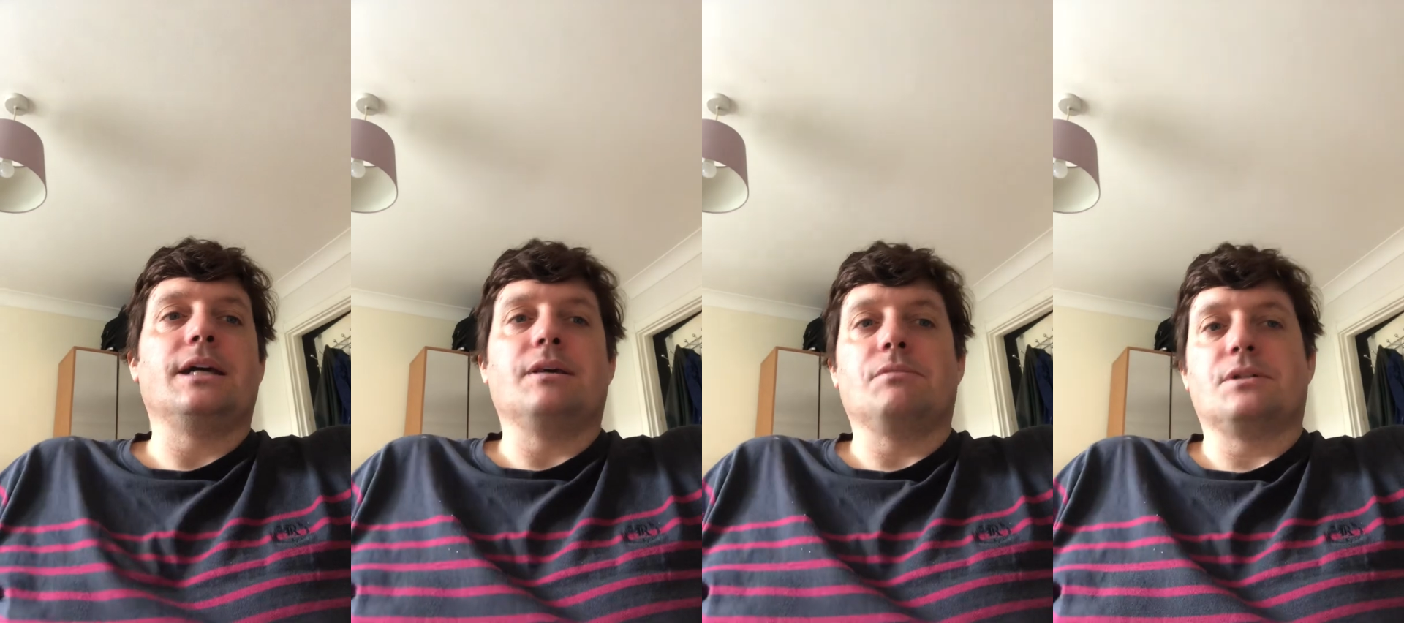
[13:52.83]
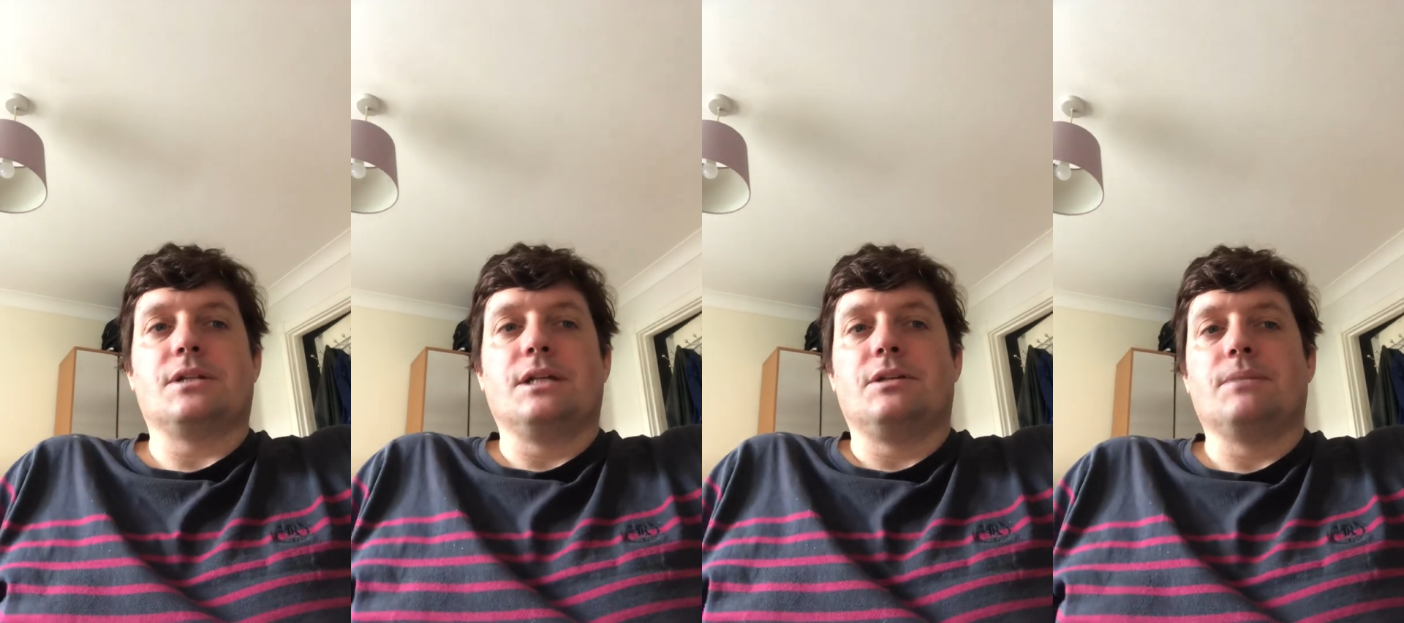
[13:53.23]

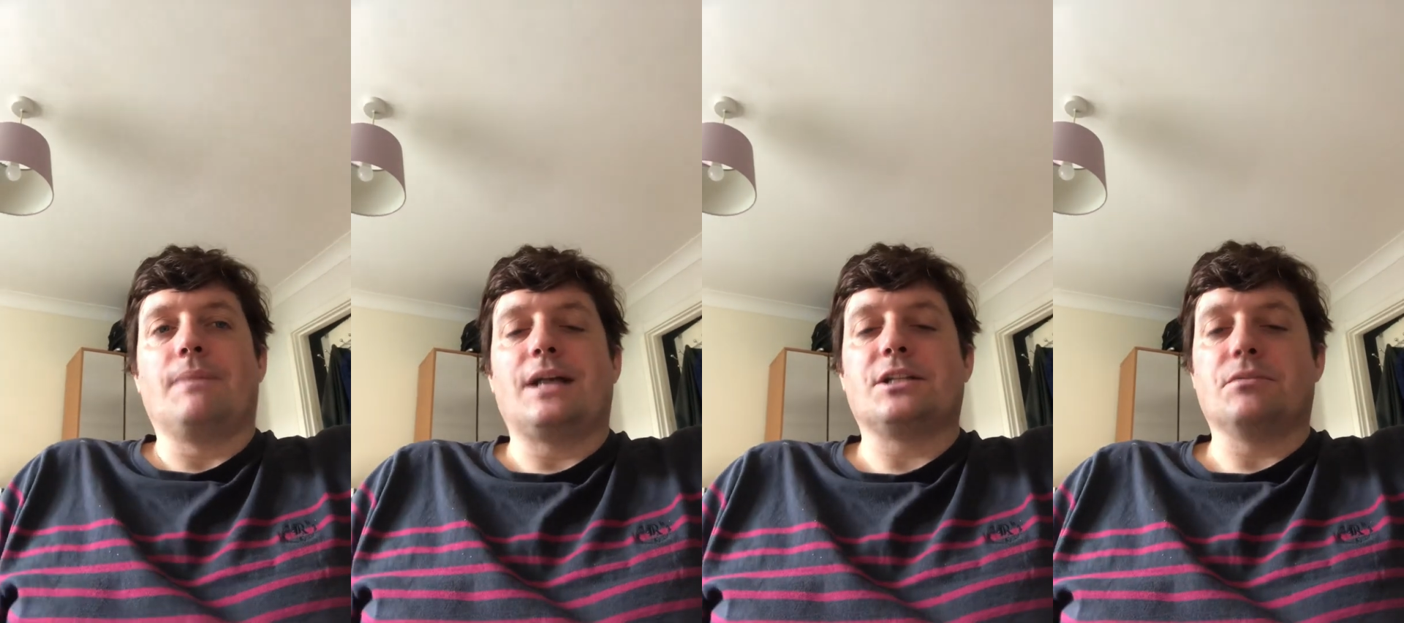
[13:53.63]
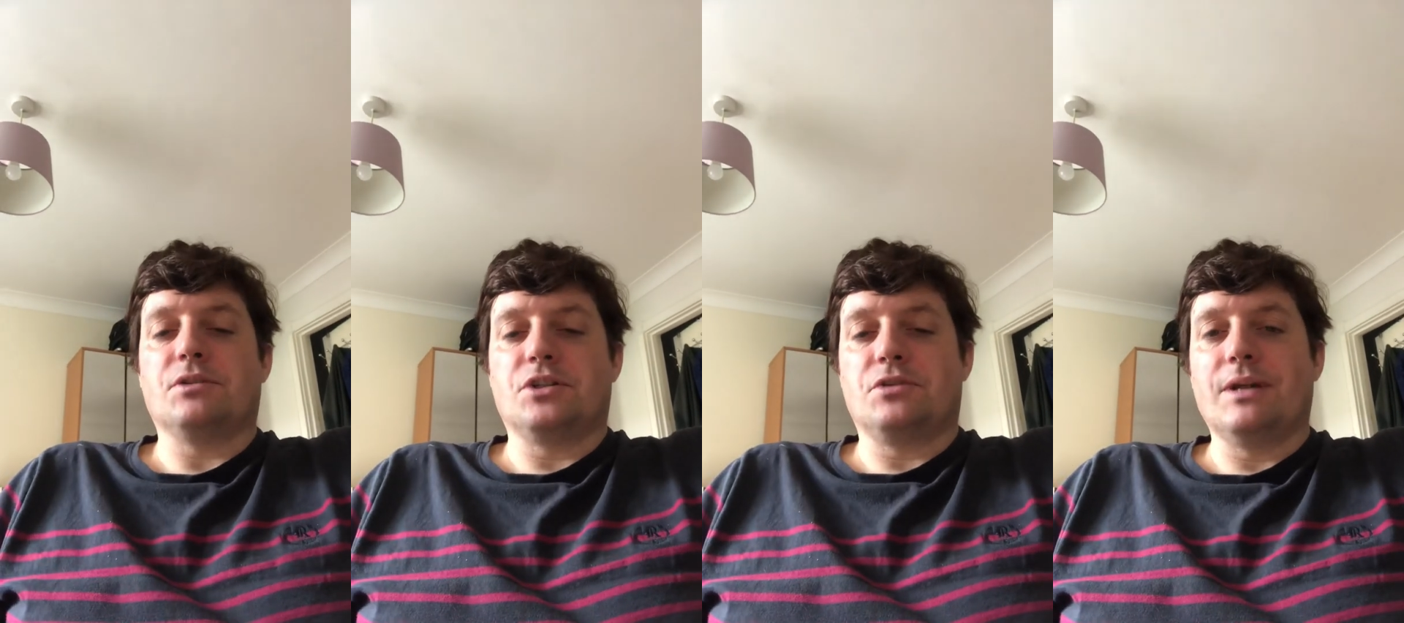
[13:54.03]
It didn't matter that it
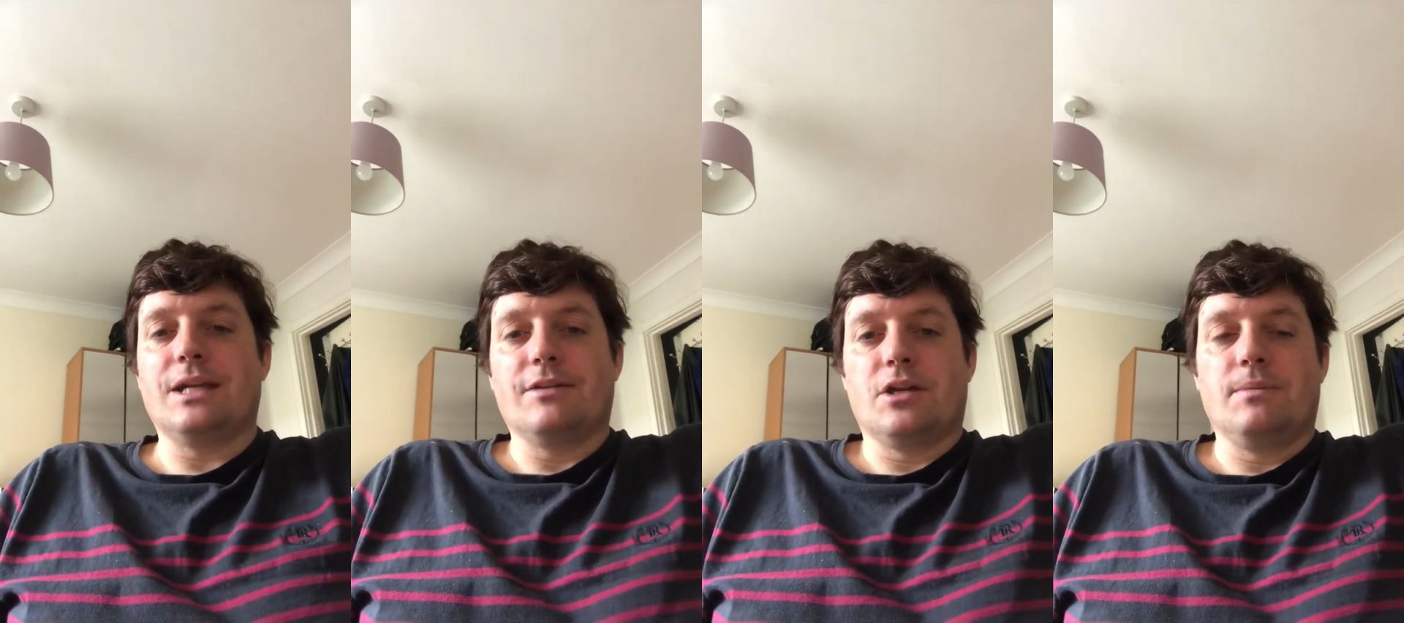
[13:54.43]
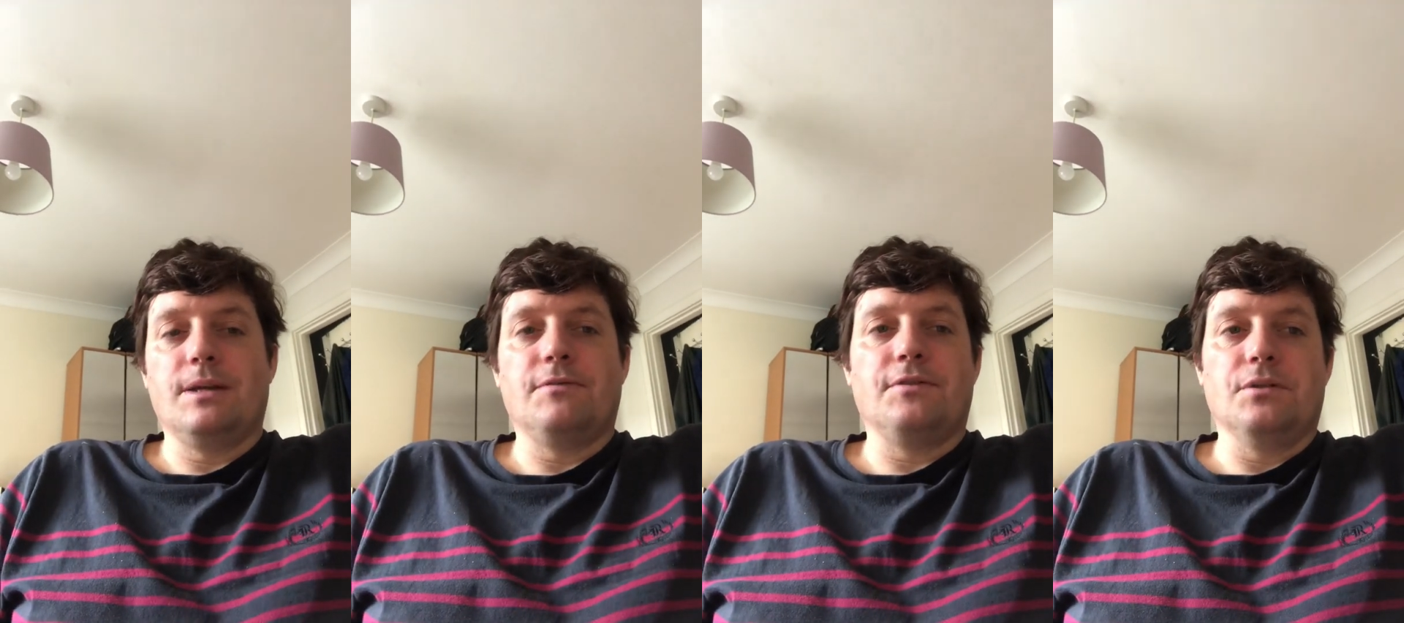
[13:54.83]
was a drink, it could have
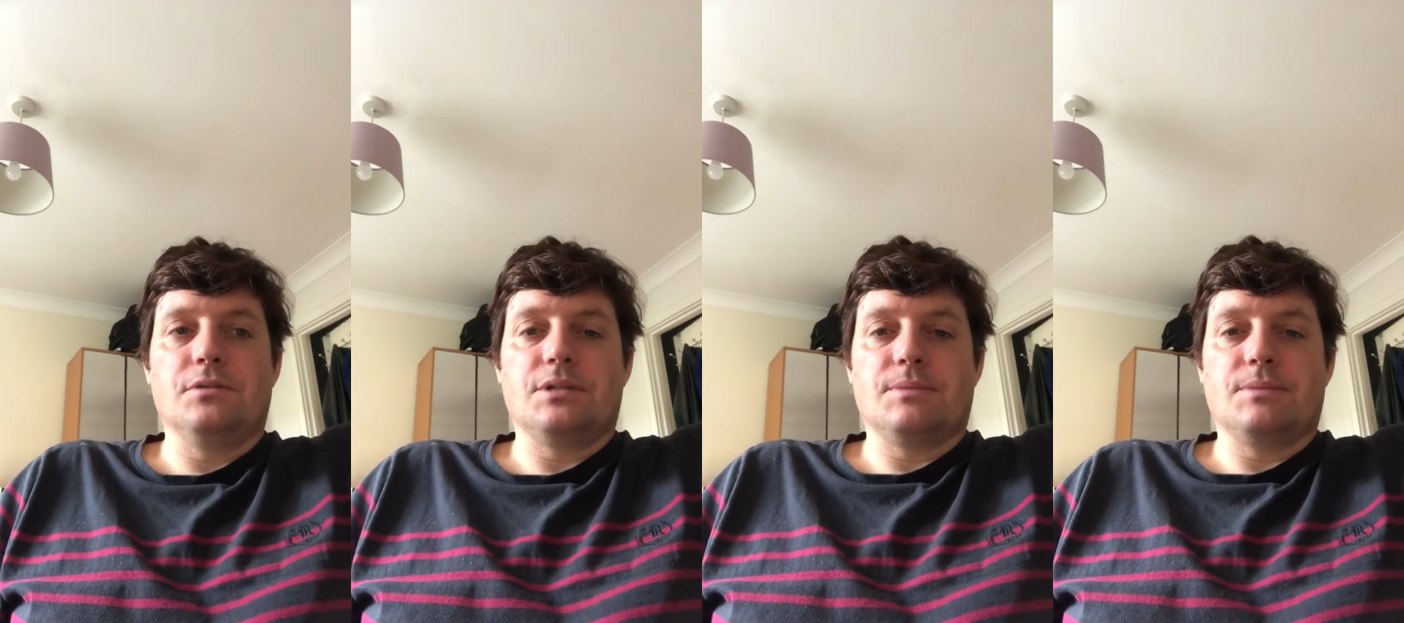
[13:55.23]
been food.